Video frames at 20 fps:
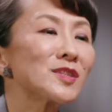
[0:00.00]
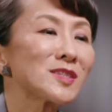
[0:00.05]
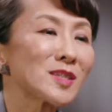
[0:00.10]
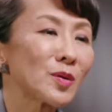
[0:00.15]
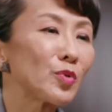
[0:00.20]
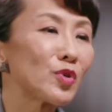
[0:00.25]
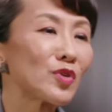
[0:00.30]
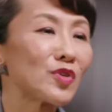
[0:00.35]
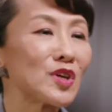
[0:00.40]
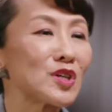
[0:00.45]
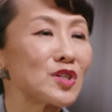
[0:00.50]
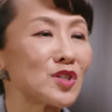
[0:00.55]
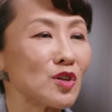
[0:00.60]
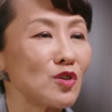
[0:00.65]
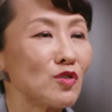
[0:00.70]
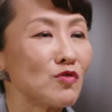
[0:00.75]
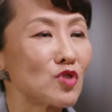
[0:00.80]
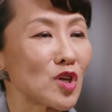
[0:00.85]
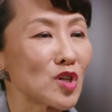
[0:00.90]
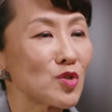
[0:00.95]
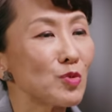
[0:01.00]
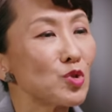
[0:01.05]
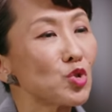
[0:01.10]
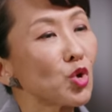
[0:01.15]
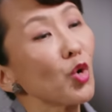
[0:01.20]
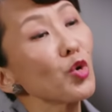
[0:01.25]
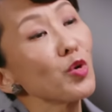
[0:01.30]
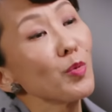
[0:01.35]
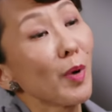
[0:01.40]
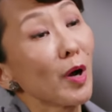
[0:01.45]
some of the things that you've just been
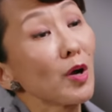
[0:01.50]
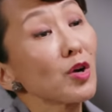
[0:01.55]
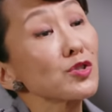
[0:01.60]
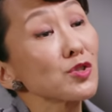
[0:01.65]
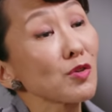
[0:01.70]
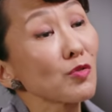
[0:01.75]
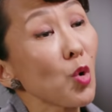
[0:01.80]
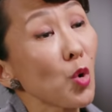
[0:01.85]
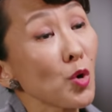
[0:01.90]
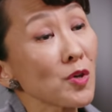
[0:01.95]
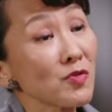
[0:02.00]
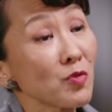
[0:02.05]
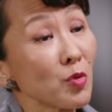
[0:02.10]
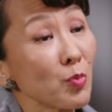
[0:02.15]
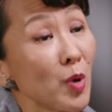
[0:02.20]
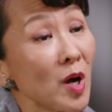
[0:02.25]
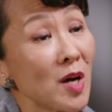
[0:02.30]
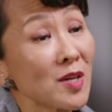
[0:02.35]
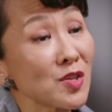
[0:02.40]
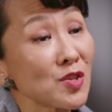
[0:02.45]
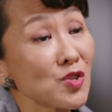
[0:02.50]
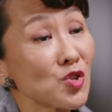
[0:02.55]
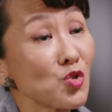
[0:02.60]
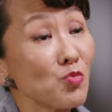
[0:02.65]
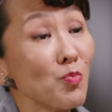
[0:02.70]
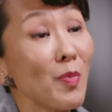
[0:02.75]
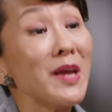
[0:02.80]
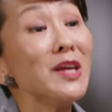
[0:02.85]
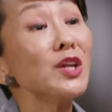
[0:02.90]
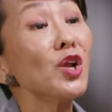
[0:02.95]
talking about, because of course for persons
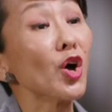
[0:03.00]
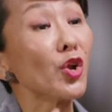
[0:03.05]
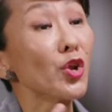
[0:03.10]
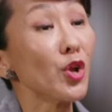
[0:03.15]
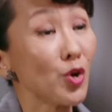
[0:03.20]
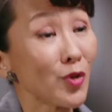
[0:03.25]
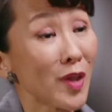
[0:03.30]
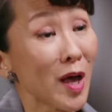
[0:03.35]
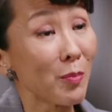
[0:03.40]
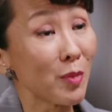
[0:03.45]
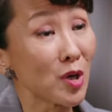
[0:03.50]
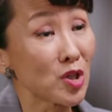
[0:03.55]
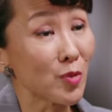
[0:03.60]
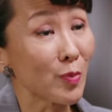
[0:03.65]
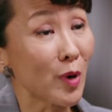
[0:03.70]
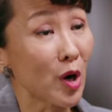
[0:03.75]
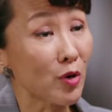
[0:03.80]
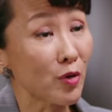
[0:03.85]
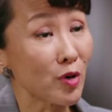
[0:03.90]
who may not know that much about